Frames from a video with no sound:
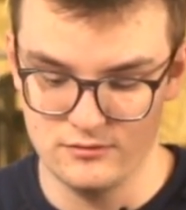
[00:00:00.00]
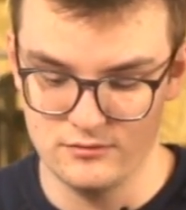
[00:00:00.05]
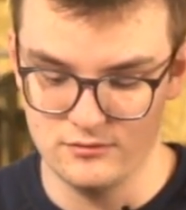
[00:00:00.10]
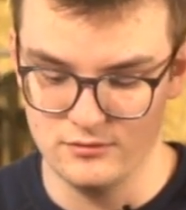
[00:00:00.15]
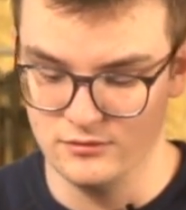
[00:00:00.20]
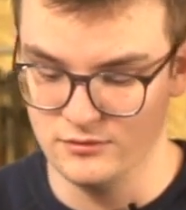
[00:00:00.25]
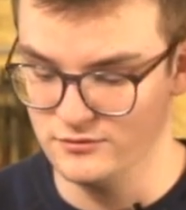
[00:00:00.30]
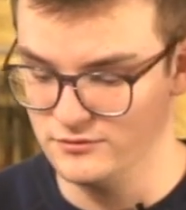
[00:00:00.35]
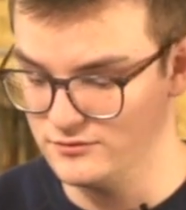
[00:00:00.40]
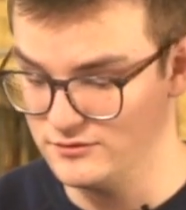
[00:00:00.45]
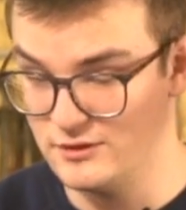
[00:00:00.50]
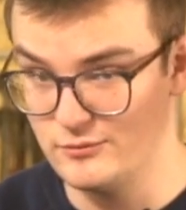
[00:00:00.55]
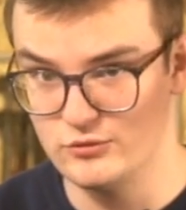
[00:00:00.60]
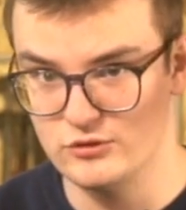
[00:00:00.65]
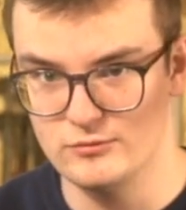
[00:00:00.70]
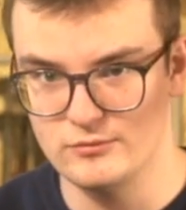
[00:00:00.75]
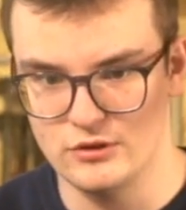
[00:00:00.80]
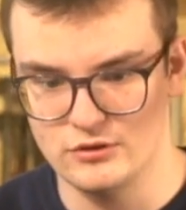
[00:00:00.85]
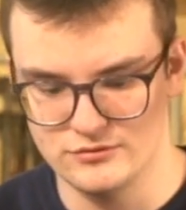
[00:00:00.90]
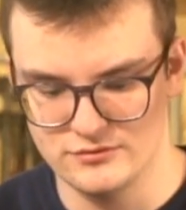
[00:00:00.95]
the
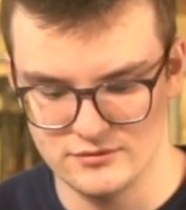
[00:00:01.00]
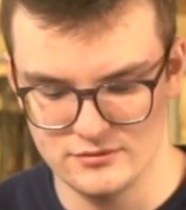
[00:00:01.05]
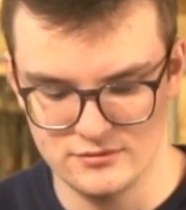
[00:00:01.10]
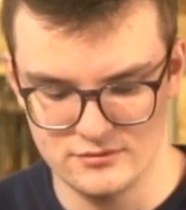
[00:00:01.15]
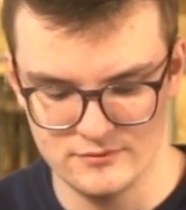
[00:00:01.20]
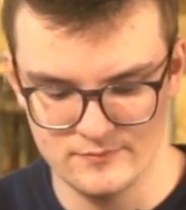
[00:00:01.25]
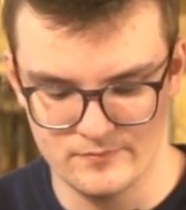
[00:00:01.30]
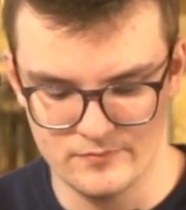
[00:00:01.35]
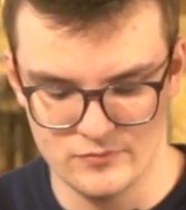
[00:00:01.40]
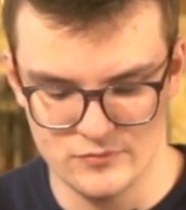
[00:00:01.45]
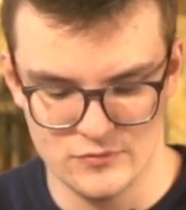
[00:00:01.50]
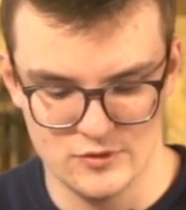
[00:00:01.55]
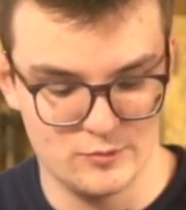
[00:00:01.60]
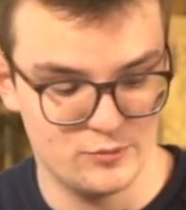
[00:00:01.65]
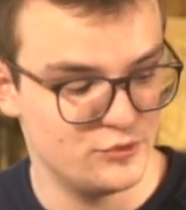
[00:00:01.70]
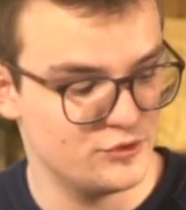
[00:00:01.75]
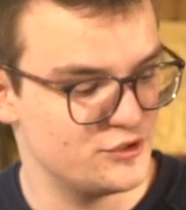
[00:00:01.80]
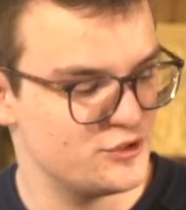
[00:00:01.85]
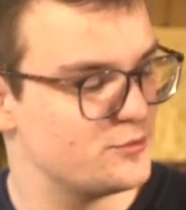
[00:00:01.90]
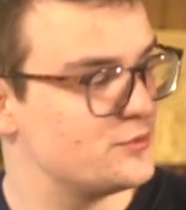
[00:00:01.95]
tremolo mounted, the
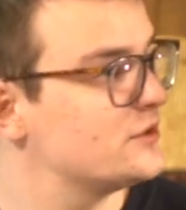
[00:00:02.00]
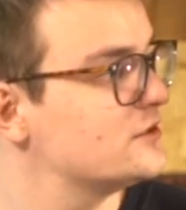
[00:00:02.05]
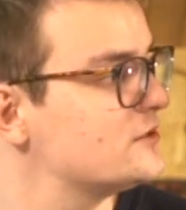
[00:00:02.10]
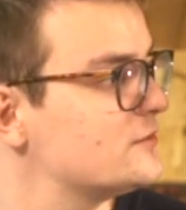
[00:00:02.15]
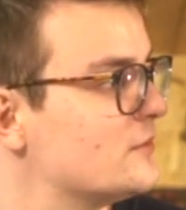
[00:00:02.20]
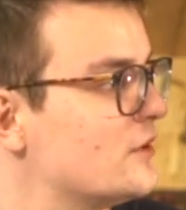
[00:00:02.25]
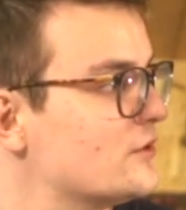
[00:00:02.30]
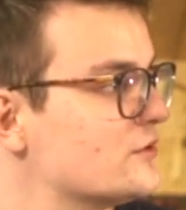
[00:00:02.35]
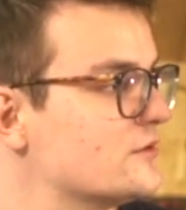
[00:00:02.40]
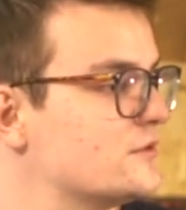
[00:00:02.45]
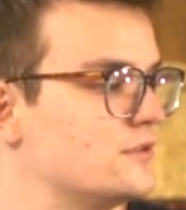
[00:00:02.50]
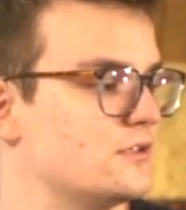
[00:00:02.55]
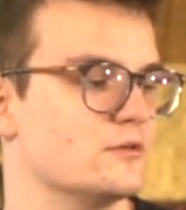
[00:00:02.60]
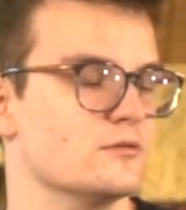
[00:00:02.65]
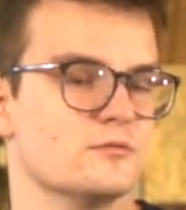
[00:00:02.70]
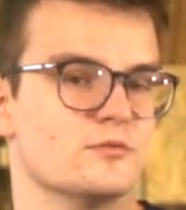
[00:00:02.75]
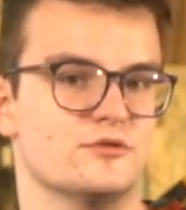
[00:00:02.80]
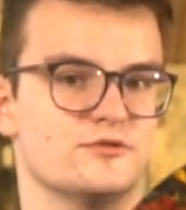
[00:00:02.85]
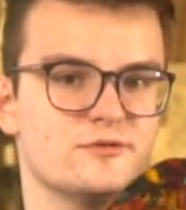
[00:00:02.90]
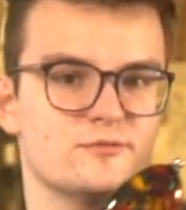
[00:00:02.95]
bridge pins mounted,
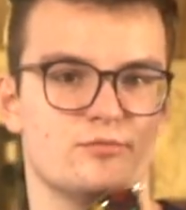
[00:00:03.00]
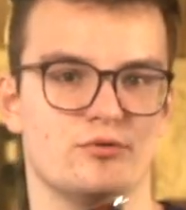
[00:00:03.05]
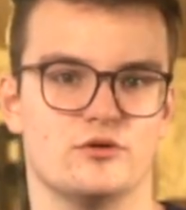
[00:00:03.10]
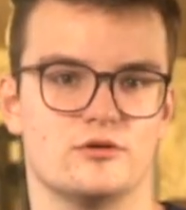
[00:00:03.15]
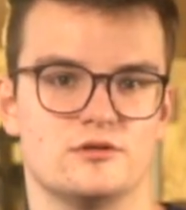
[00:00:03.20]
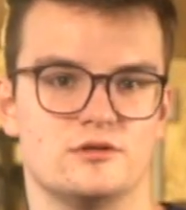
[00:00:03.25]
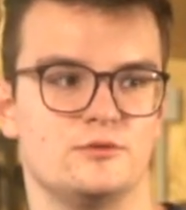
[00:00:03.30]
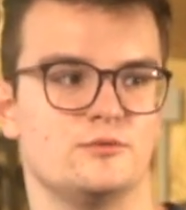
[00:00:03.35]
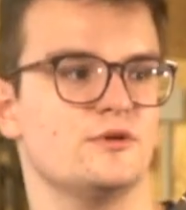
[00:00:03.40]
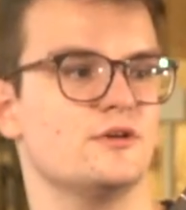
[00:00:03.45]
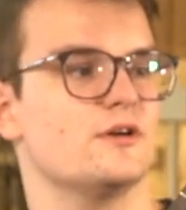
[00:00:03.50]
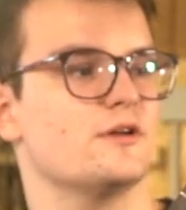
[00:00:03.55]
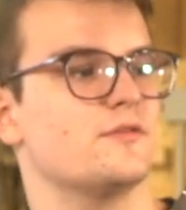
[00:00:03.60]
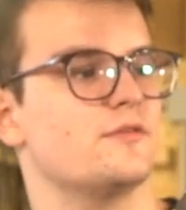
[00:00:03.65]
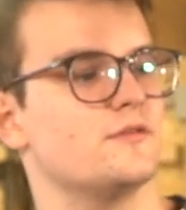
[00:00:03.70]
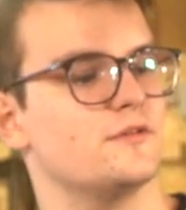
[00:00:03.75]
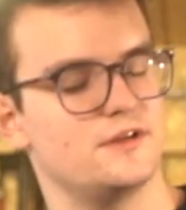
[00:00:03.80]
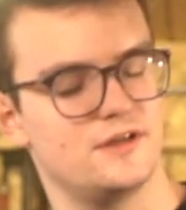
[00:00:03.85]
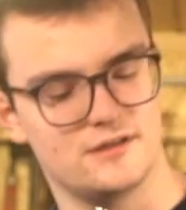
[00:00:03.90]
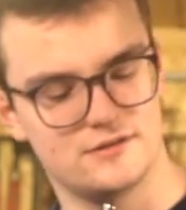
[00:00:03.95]
and most importantly we got
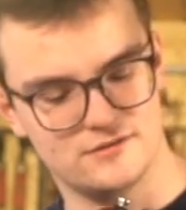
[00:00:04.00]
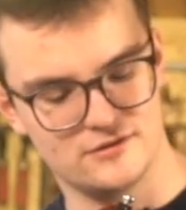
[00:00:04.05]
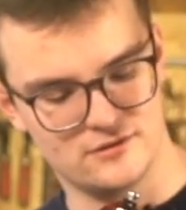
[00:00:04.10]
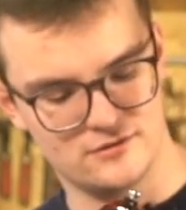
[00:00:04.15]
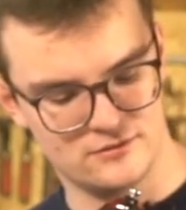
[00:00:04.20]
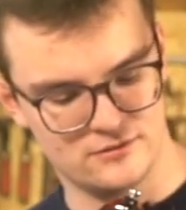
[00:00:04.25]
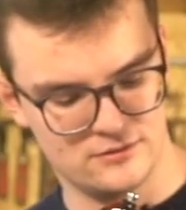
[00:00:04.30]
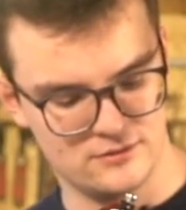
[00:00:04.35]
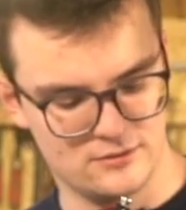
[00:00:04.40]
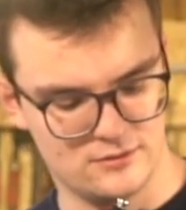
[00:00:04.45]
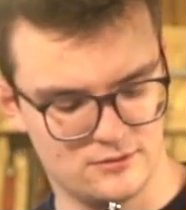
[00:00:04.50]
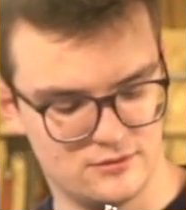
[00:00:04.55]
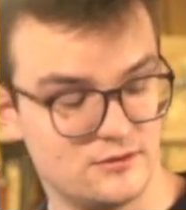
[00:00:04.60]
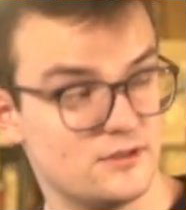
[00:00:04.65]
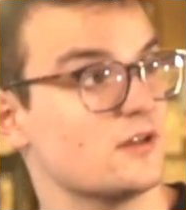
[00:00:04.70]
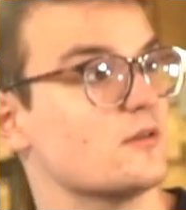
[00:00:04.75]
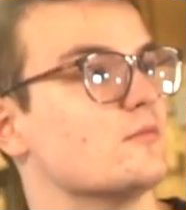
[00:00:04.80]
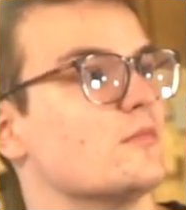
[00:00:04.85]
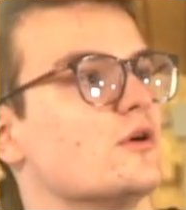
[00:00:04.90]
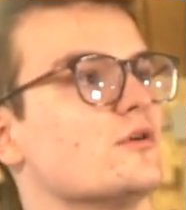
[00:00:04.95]
the neck done, the
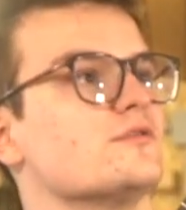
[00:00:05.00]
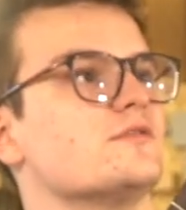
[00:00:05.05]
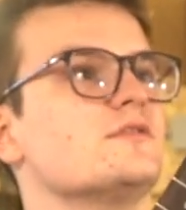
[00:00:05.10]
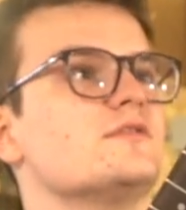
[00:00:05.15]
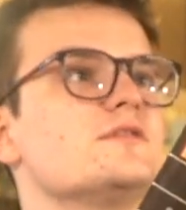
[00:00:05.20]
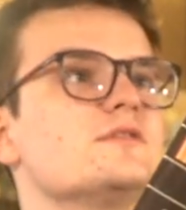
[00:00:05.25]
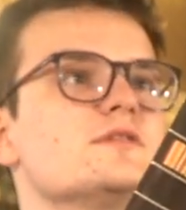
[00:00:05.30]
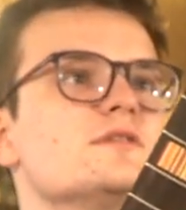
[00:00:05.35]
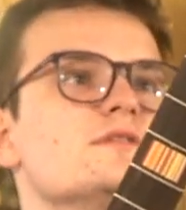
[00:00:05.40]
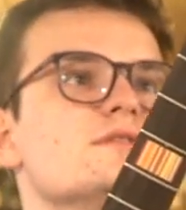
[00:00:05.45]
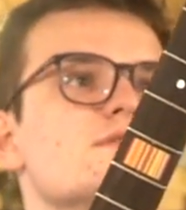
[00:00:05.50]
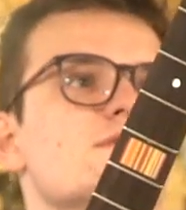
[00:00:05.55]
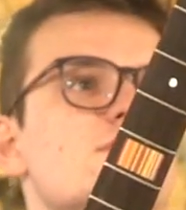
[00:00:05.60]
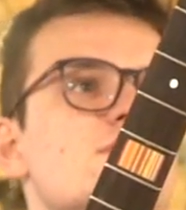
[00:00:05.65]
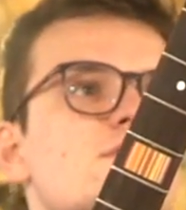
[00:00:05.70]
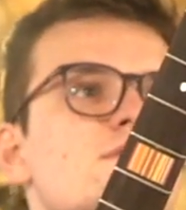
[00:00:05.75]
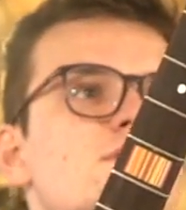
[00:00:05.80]
neck mounted, and